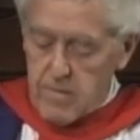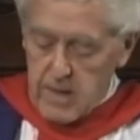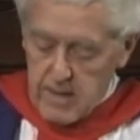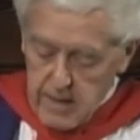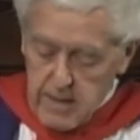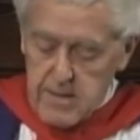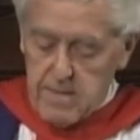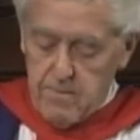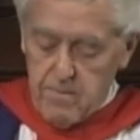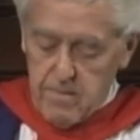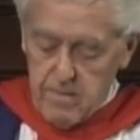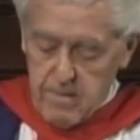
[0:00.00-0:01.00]
Yes,
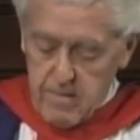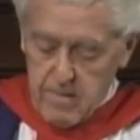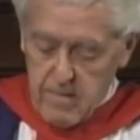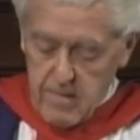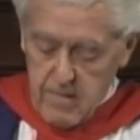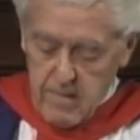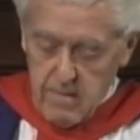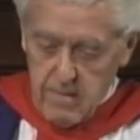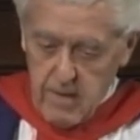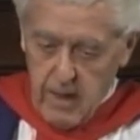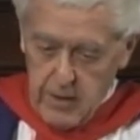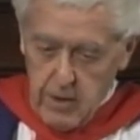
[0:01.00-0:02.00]

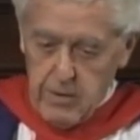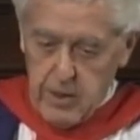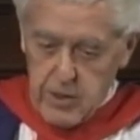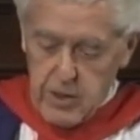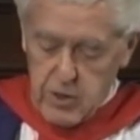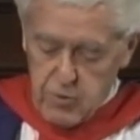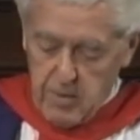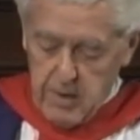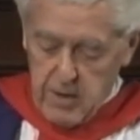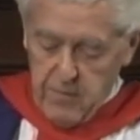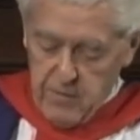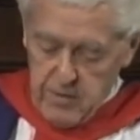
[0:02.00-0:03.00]
I know it is extremely
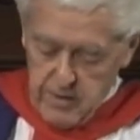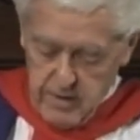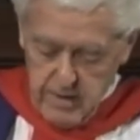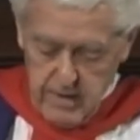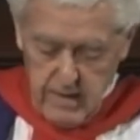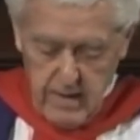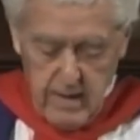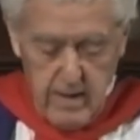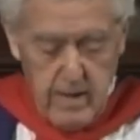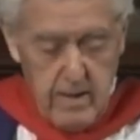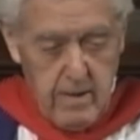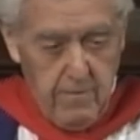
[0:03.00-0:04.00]
difficult
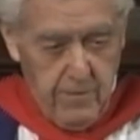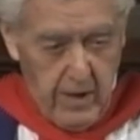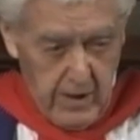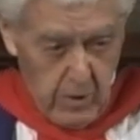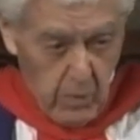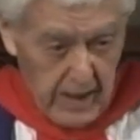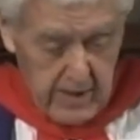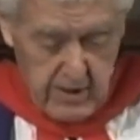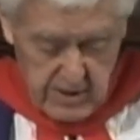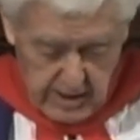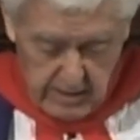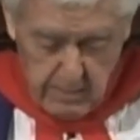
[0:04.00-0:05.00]
to find a way to
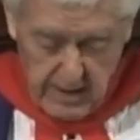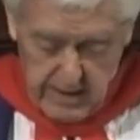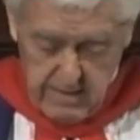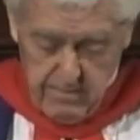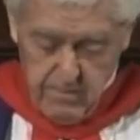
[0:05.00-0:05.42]
celebrate